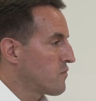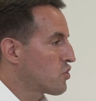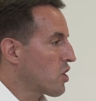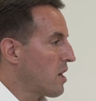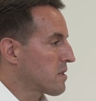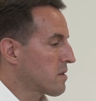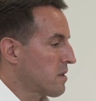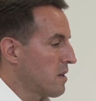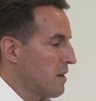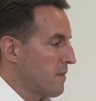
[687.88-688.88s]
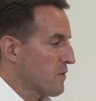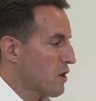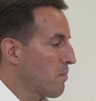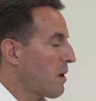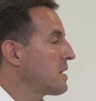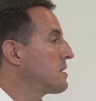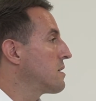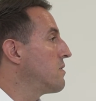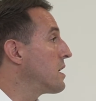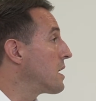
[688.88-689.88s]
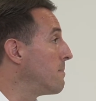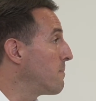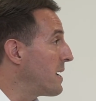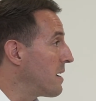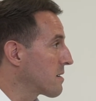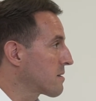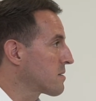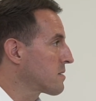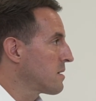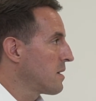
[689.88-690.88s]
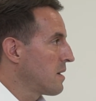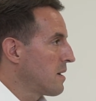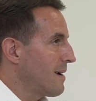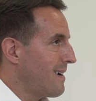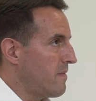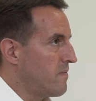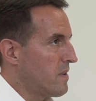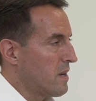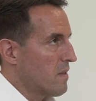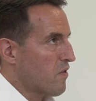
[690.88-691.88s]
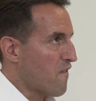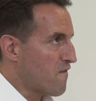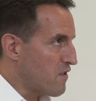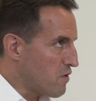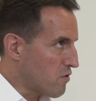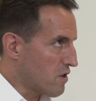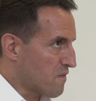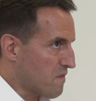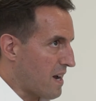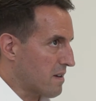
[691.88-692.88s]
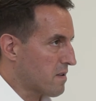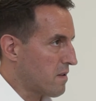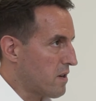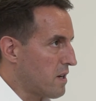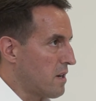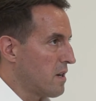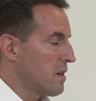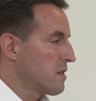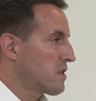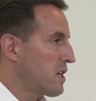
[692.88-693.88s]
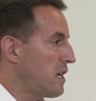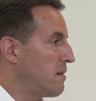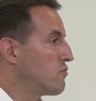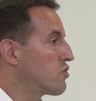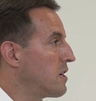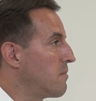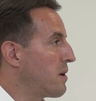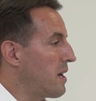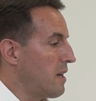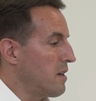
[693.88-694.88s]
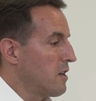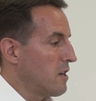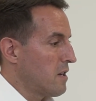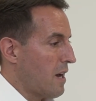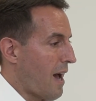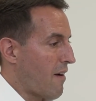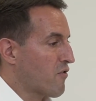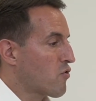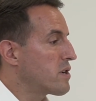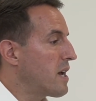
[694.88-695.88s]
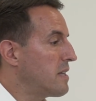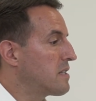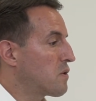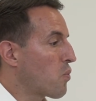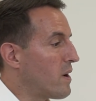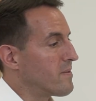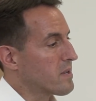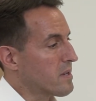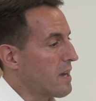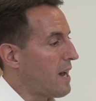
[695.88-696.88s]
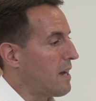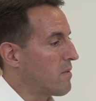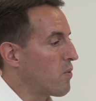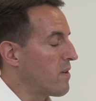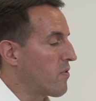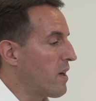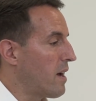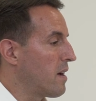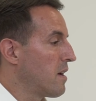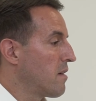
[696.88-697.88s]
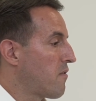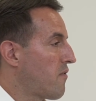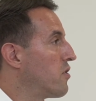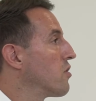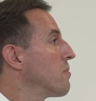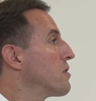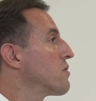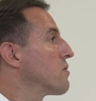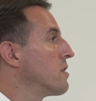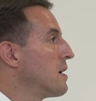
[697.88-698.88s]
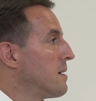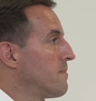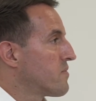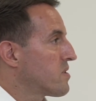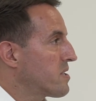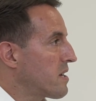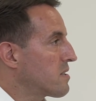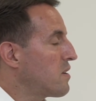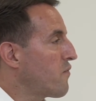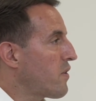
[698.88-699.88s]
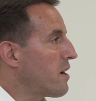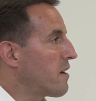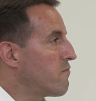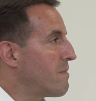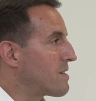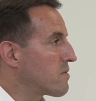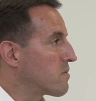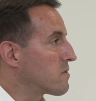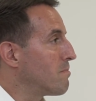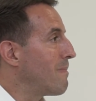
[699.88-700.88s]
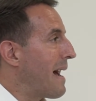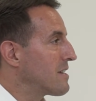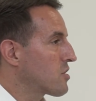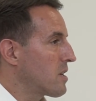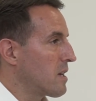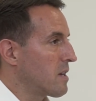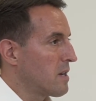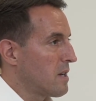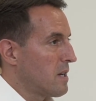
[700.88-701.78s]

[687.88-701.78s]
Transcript: just completing the Olympics and the feel-good factor that Team GB have created once again with their phenomenal 65 medals matching